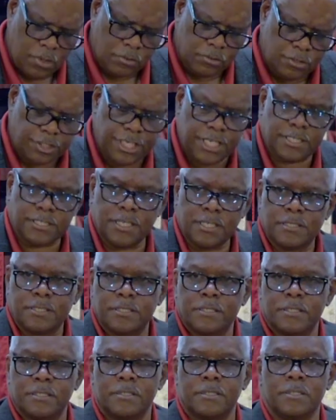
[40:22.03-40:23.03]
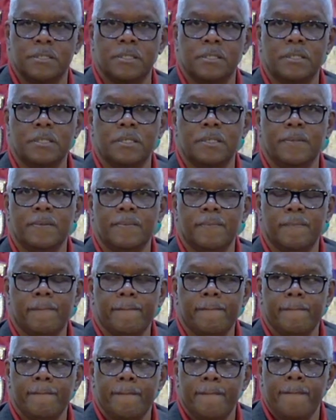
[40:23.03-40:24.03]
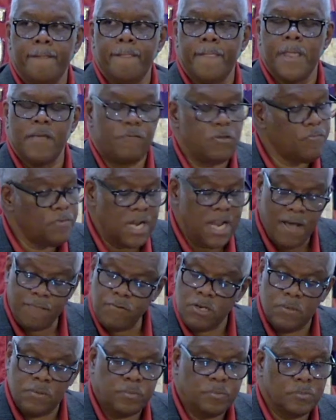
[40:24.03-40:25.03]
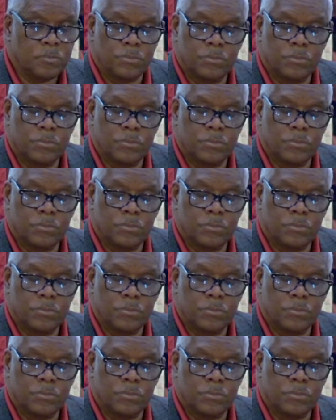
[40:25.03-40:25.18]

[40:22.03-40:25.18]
Jesus, if you've never